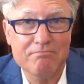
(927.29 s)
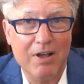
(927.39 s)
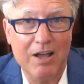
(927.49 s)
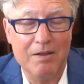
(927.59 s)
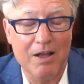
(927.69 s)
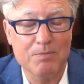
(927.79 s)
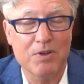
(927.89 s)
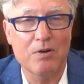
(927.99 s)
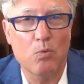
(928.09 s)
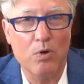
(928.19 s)
I'm
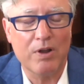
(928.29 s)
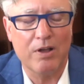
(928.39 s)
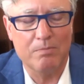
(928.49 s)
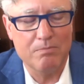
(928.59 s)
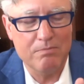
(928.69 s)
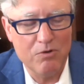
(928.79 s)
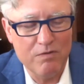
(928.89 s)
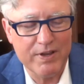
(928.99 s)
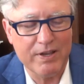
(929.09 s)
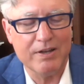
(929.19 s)
going to work on
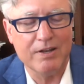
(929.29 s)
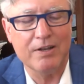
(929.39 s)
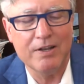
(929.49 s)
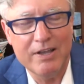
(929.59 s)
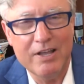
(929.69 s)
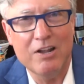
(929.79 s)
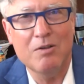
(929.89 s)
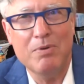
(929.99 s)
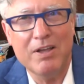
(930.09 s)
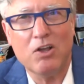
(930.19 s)
moving it a little
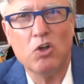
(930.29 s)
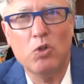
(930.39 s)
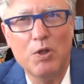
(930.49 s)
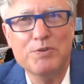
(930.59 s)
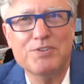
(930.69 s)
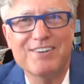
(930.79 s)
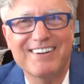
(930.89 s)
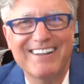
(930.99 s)
bit closer?